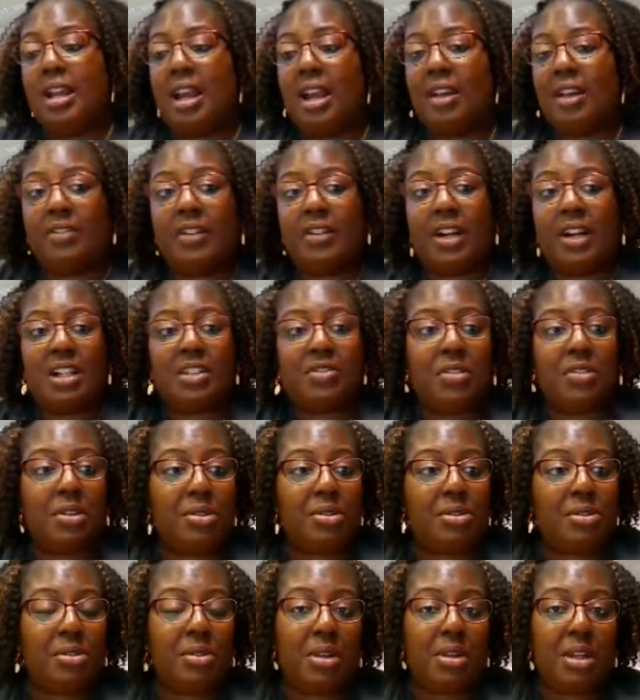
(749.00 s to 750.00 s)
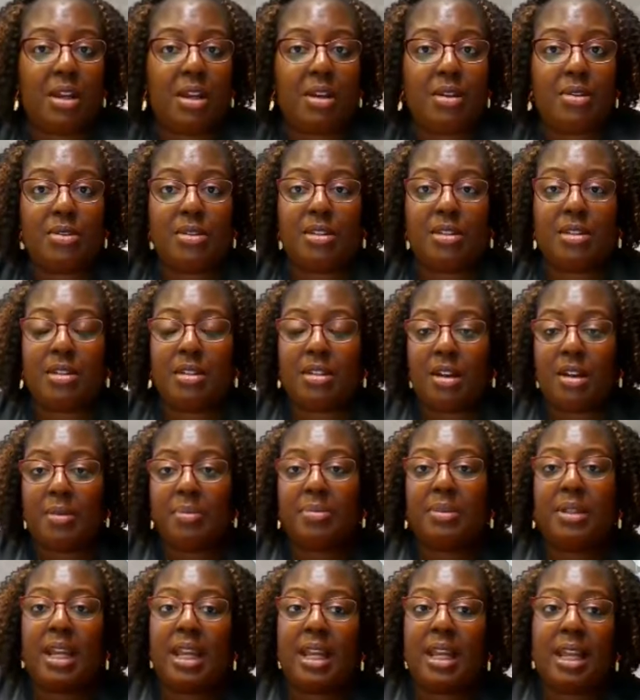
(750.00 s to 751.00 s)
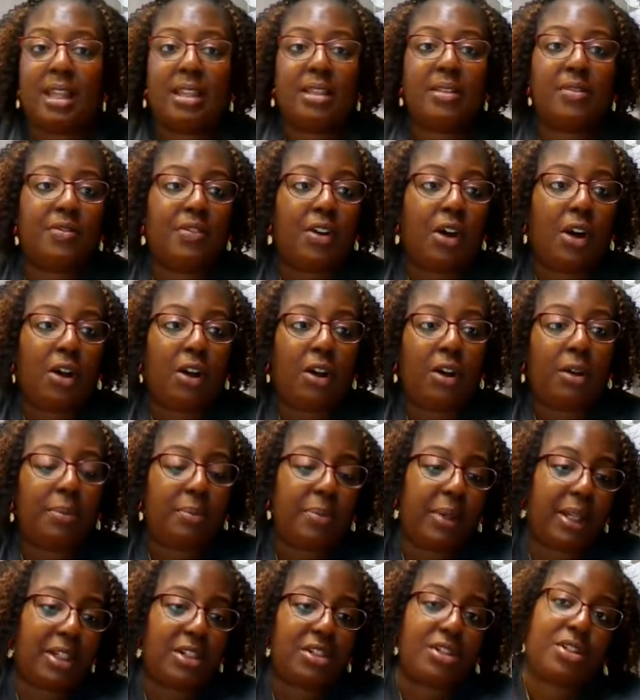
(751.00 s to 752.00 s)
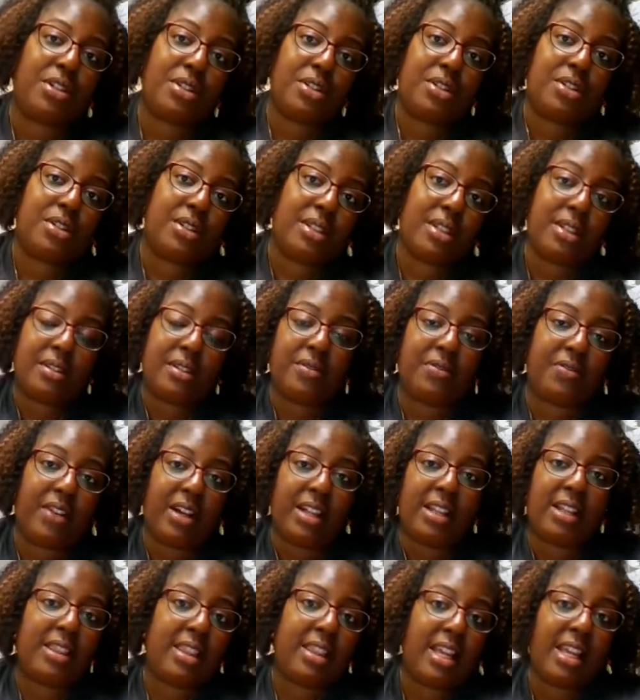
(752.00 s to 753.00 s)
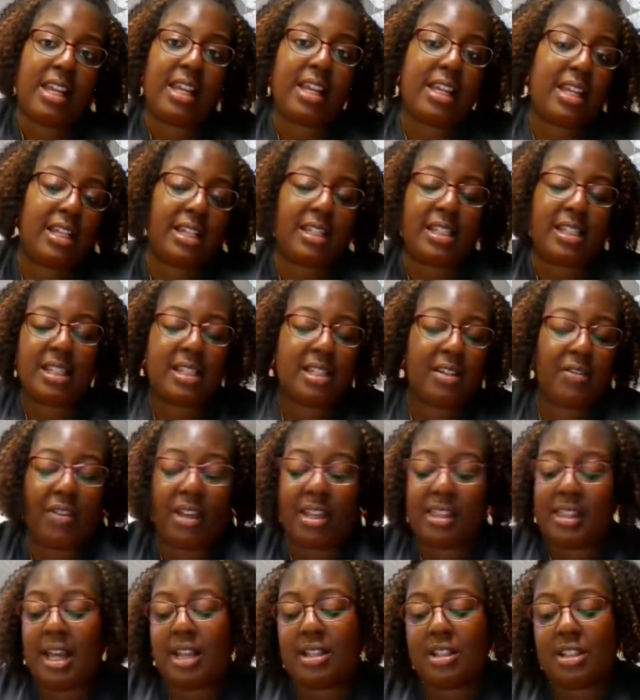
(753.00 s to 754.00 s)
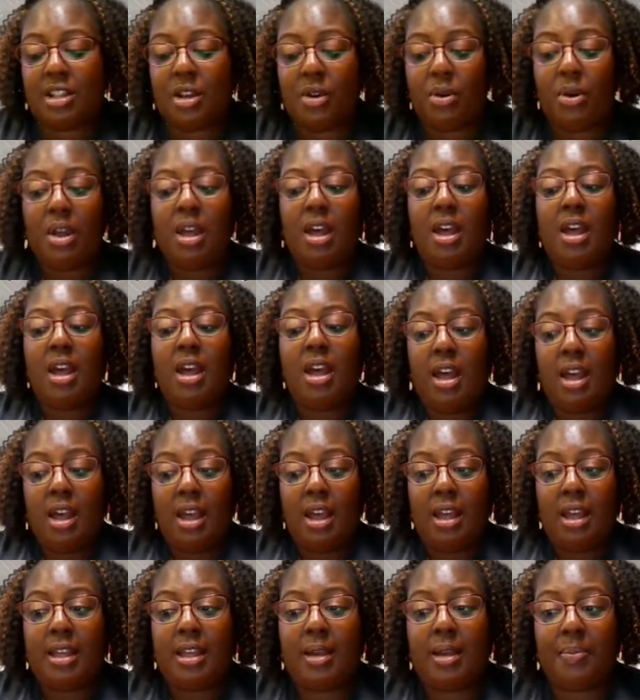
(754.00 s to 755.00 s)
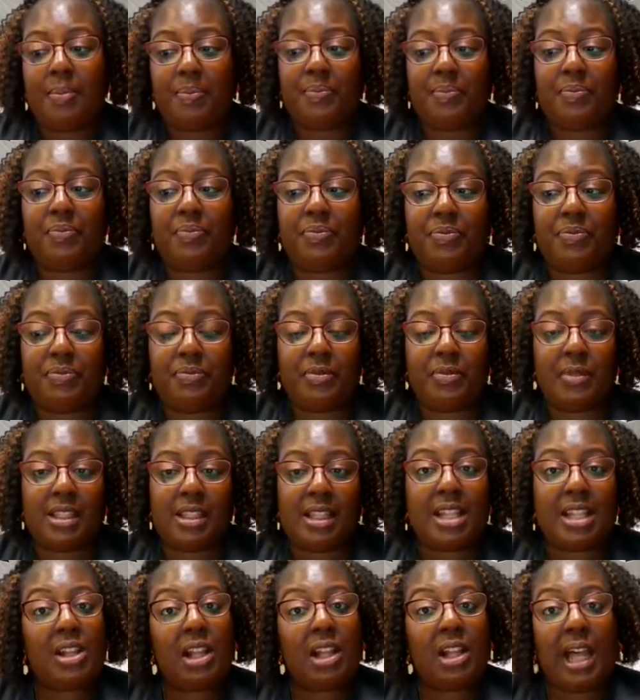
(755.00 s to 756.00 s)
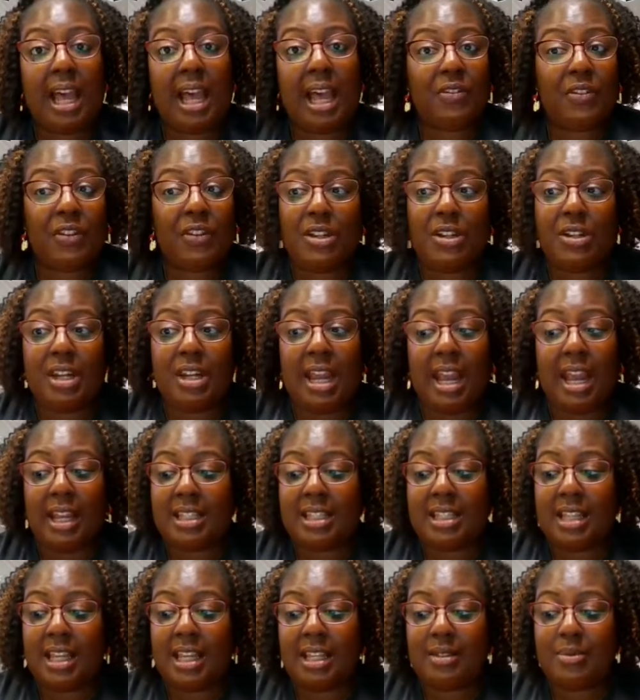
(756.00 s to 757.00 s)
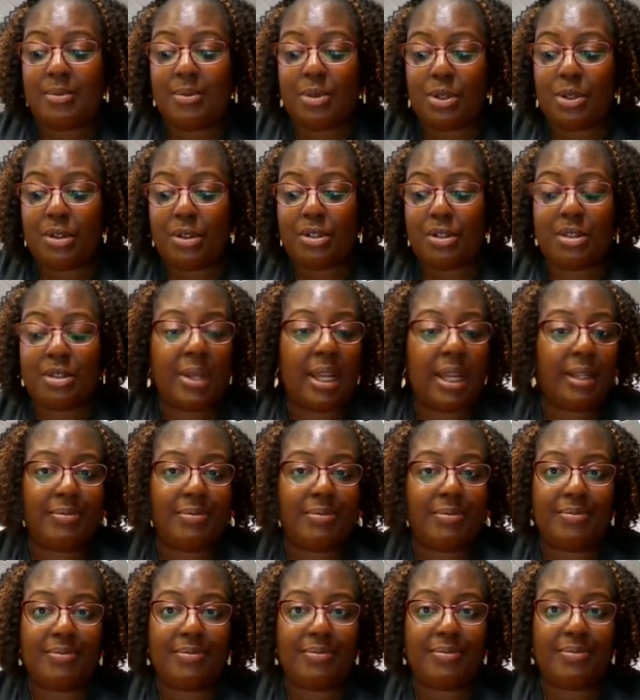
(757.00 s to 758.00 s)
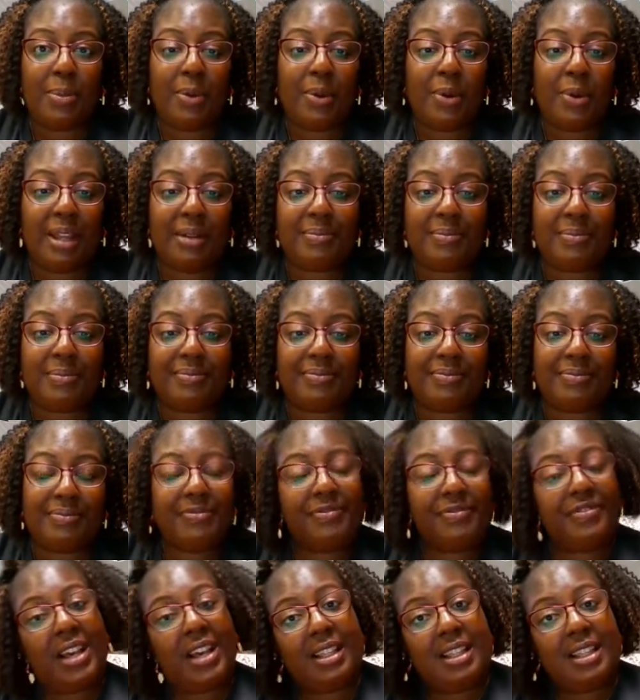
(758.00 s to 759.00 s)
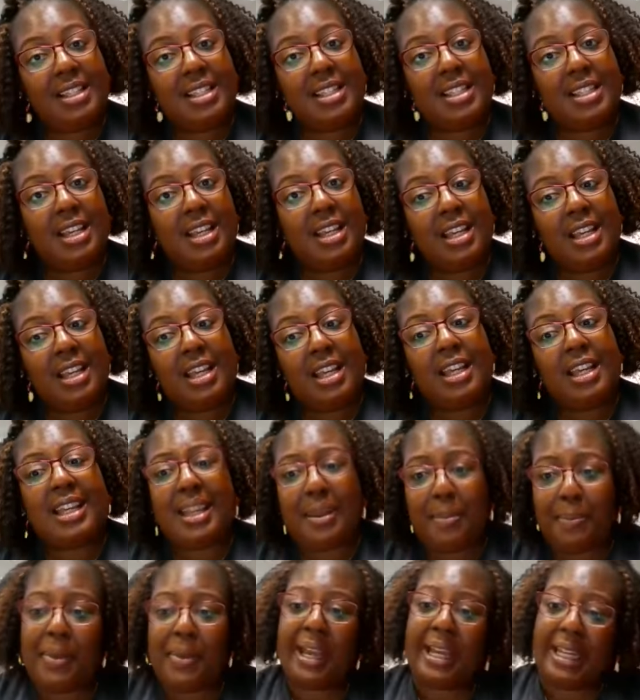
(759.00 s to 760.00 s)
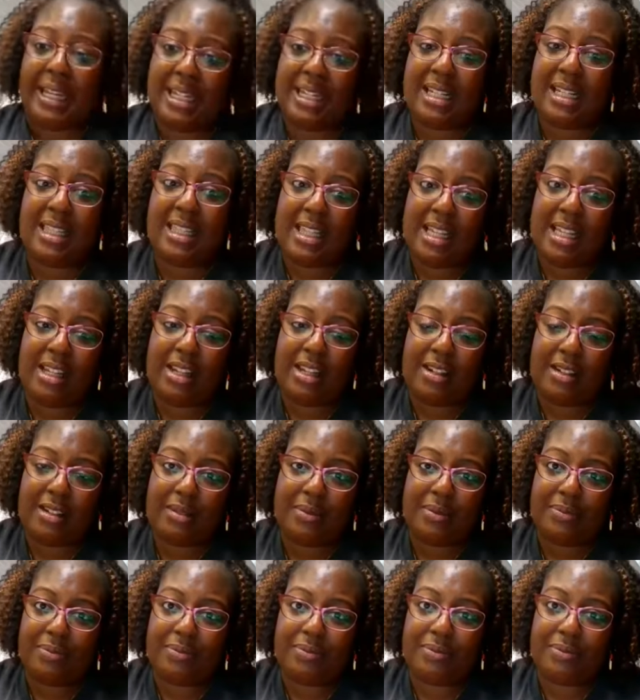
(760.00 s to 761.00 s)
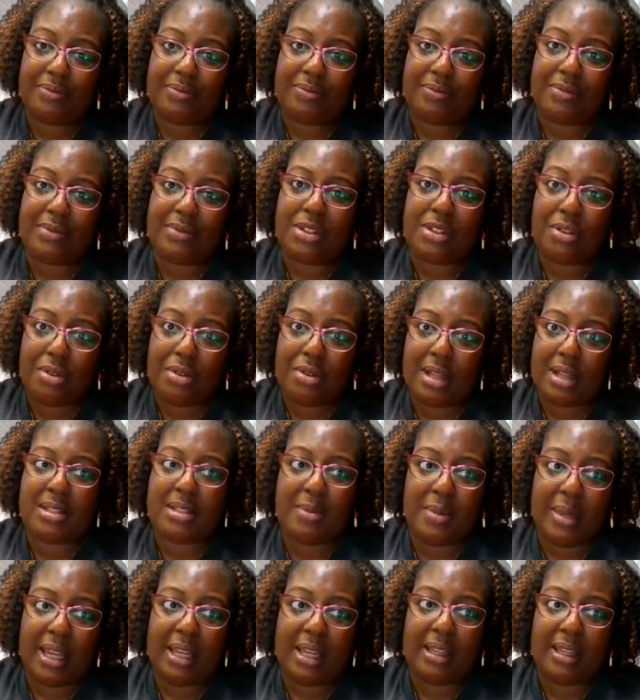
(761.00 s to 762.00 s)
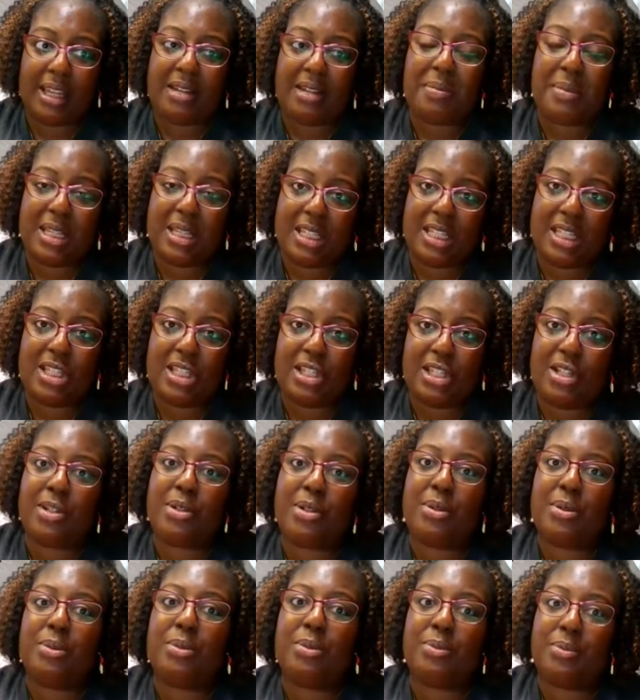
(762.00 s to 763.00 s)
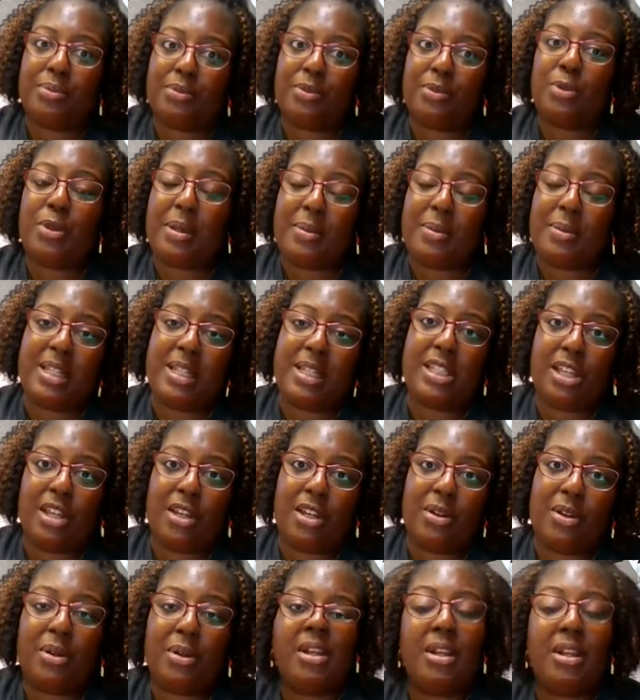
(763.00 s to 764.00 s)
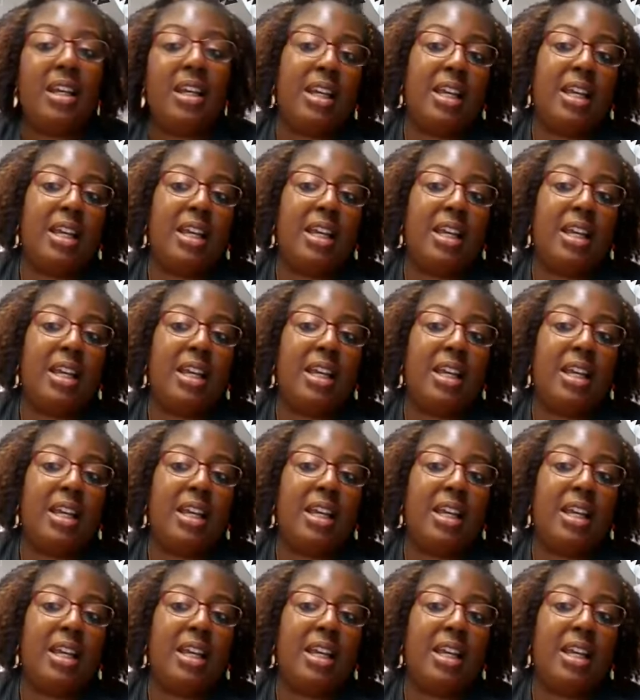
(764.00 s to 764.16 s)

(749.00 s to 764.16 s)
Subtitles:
at Flash Photo Studios to start planning fall pictures and fun things and stuff like that. So, yep, that's all I had for you today. See, short and sweet, to the point. Fellas, get back into theater. Trust me, it misses you. We miss you.